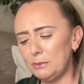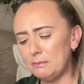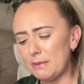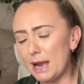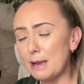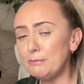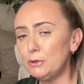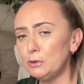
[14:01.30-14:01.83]

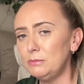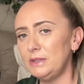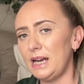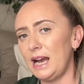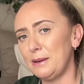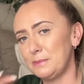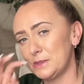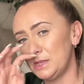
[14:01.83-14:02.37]
my mum
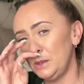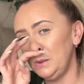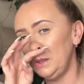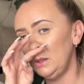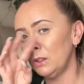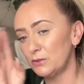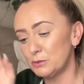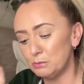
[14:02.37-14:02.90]
absolutely
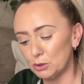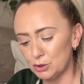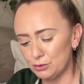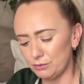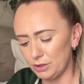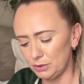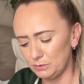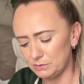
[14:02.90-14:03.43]
loves
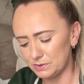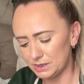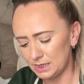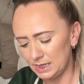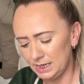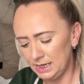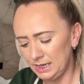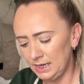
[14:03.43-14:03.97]
mushrooms.
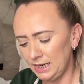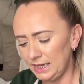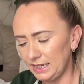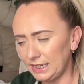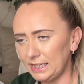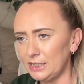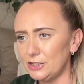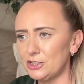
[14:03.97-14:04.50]
Her
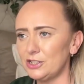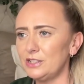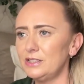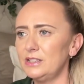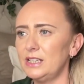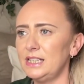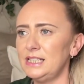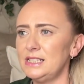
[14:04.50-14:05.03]
kitchen
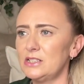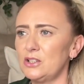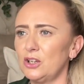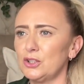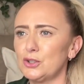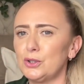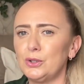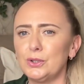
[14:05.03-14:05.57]
has got
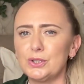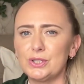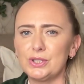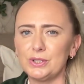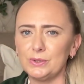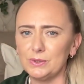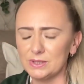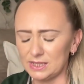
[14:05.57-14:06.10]

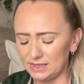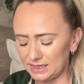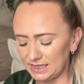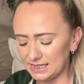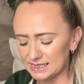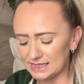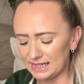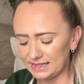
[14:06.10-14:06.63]
toadstools and
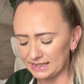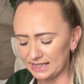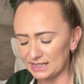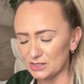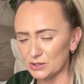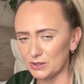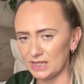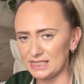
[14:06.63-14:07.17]
things like that.
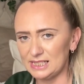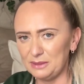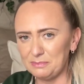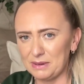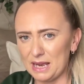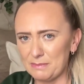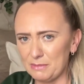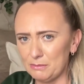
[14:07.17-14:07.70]
So I did
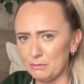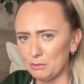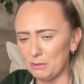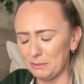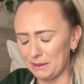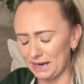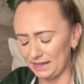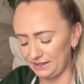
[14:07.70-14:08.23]
buy my mum a
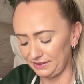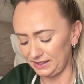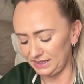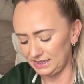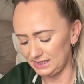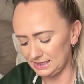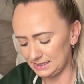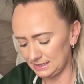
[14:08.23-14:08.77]
pack of
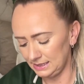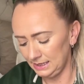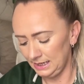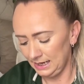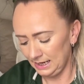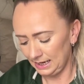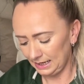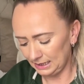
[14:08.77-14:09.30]
these.
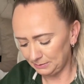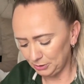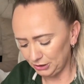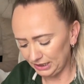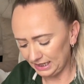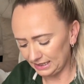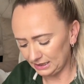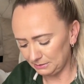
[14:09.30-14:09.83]
I am going
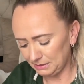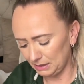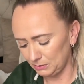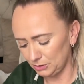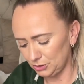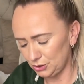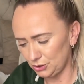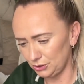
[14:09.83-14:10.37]
to get them out
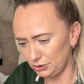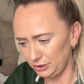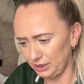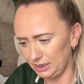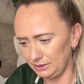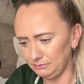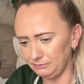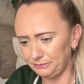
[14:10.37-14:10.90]
and show
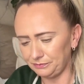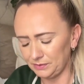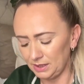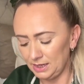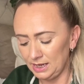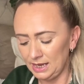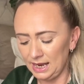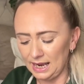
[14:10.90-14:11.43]
you.
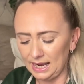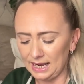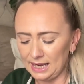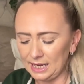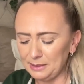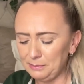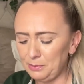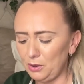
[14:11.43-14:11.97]

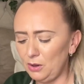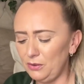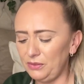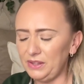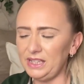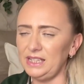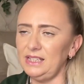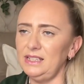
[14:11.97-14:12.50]
I bought
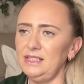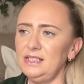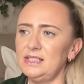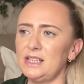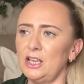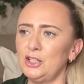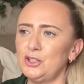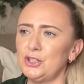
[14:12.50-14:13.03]
these
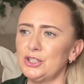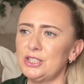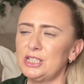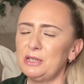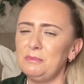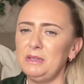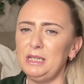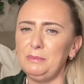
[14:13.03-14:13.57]
just to
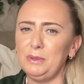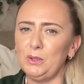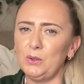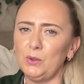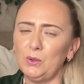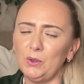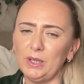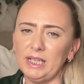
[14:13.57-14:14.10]
maybe
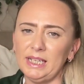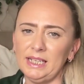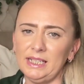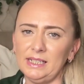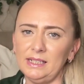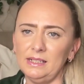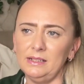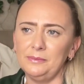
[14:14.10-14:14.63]
go
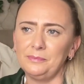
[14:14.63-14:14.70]
in